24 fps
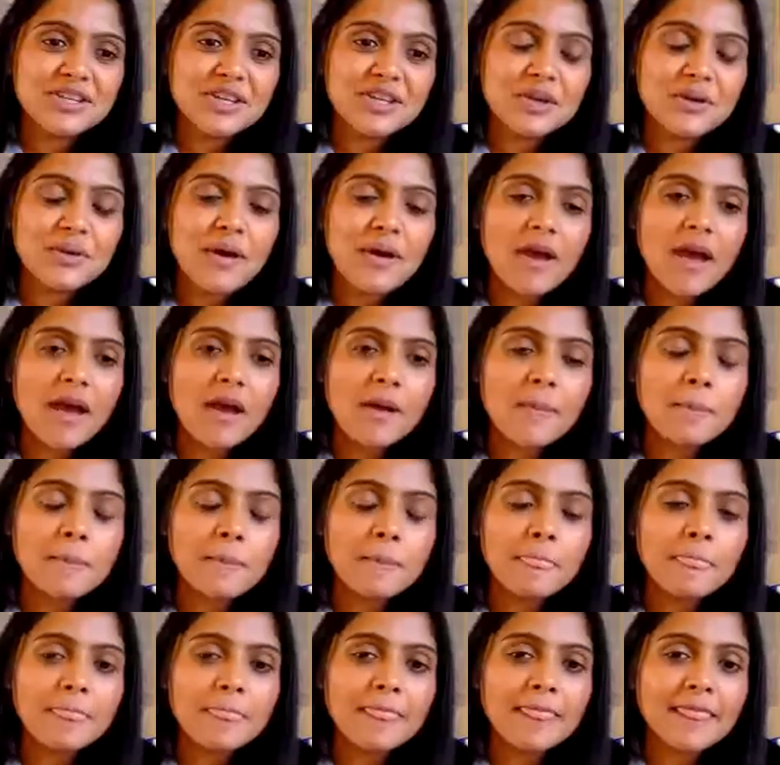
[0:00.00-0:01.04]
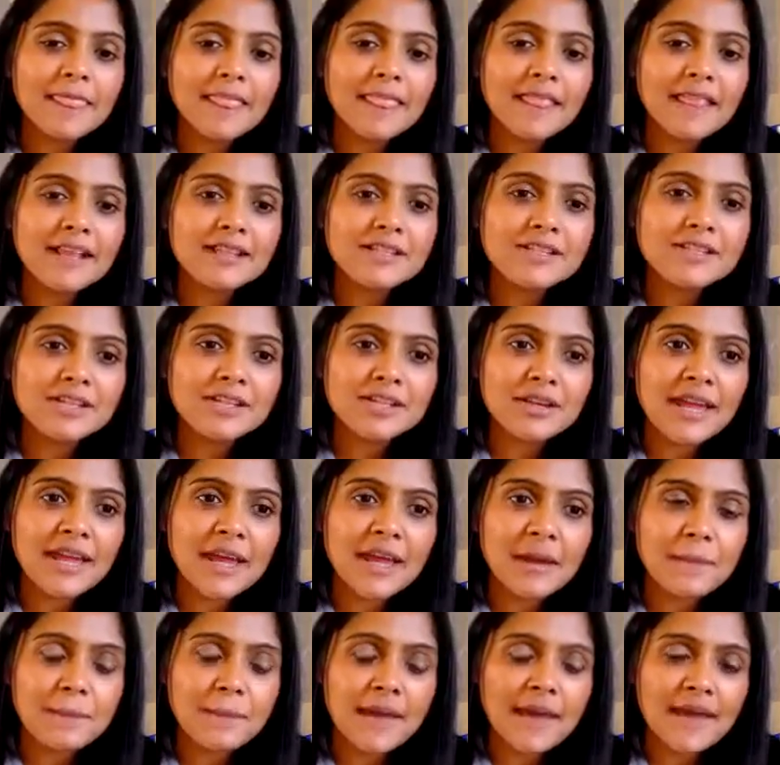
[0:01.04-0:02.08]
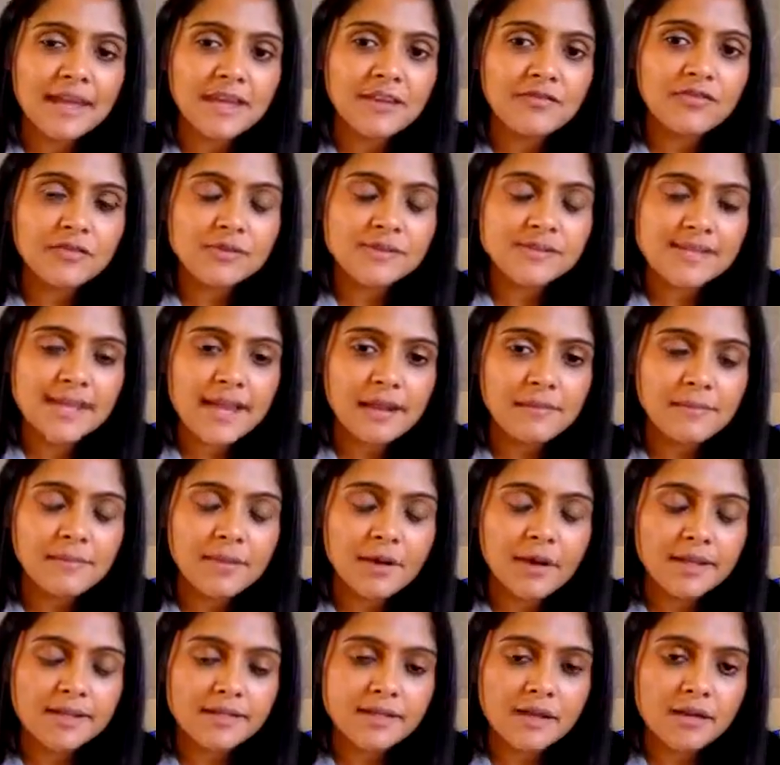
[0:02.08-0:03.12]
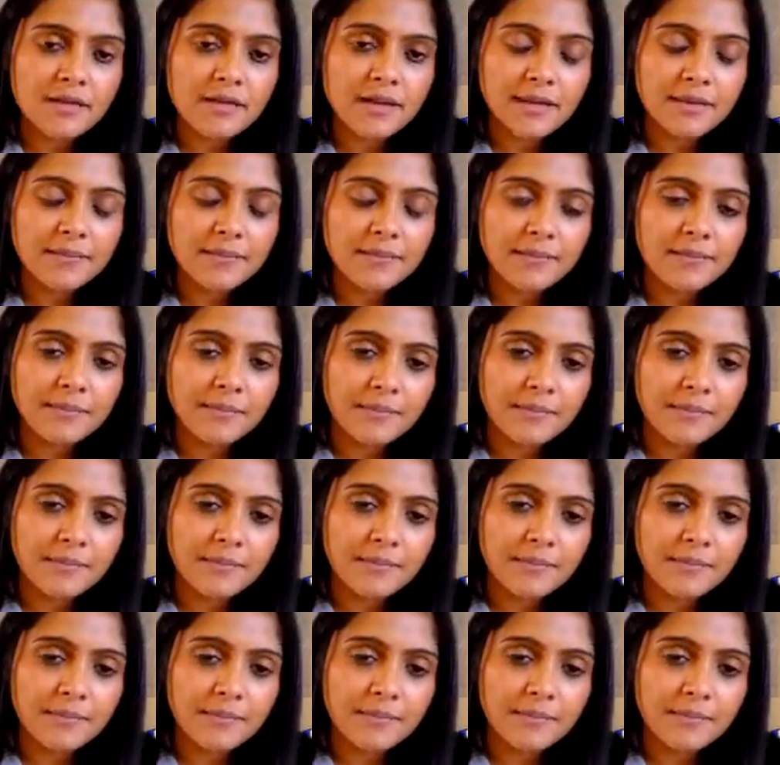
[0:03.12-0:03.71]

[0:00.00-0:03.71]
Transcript: you do you get paid for standby time?